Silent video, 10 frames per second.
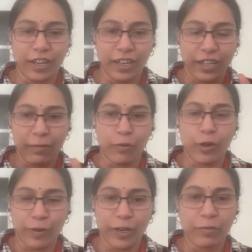that
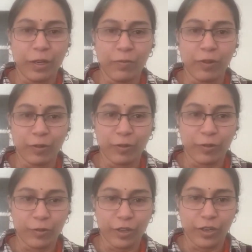motivates people
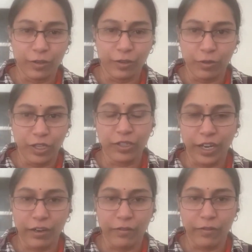to do this
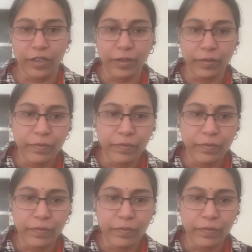kind of work.